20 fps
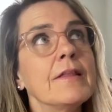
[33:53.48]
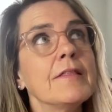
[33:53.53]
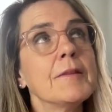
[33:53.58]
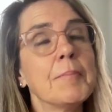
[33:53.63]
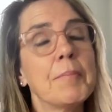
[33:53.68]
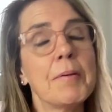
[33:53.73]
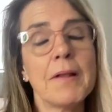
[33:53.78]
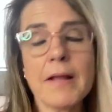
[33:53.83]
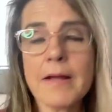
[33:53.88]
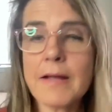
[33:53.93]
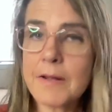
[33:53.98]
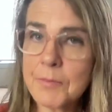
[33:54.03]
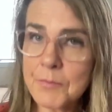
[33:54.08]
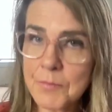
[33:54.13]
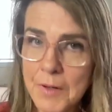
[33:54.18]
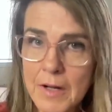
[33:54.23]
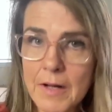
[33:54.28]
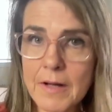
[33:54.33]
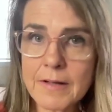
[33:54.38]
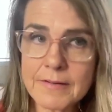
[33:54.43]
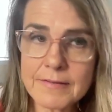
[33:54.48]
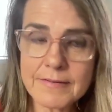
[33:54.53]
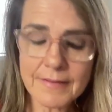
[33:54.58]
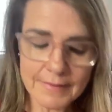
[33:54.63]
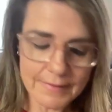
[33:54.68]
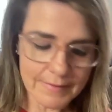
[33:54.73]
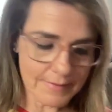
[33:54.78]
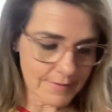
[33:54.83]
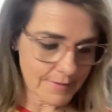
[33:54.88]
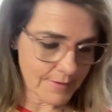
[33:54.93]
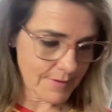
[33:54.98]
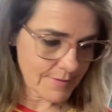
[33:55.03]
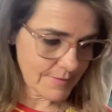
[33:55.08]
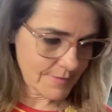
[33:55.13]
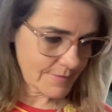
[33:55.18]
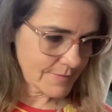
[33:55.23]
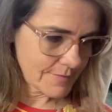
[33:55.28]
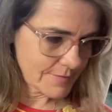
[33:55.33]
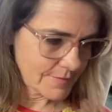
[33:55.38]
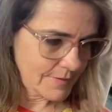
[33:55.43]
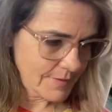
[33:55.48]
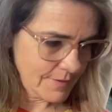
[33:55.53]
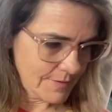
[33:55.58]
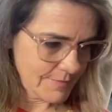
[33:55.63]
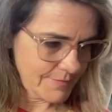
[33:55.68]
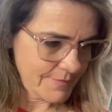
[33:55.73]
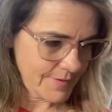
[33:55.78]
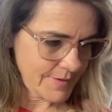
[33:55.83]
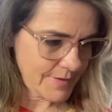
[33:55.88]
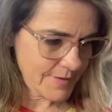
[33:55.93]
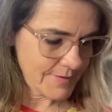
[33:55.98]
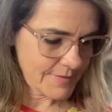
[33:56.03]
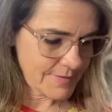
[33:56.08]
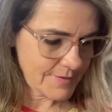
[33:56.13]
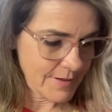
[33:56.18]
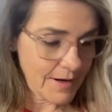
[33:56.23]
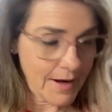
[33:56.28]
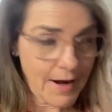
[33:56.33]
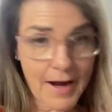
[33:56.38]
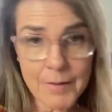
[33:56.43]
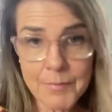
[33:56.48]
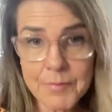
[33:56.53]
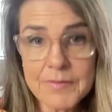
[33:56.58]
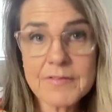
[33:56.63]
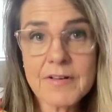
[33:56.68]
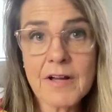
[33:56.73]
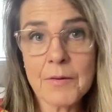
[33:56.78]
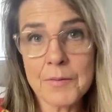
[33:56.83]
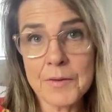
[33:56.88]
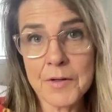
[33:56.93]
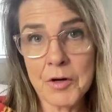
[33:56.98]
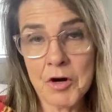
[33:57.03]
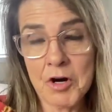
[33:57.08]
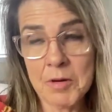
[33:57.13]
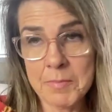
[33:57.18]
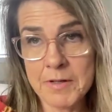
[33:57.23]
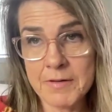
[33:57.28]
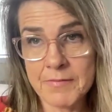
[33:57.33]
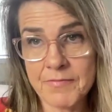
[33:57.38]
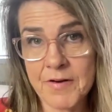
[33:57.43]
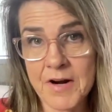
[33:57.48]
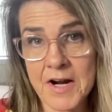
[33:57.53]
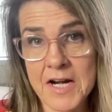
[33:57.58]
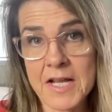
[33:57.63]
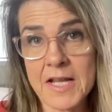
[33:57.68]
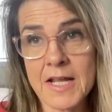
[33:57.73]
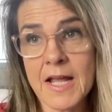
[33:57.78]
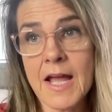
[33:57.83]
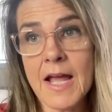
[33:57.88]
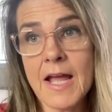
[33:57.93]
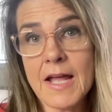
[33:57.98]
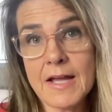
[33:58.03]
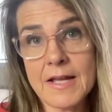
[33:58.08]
the plan was, I did not clarify this, I was going home on Friday,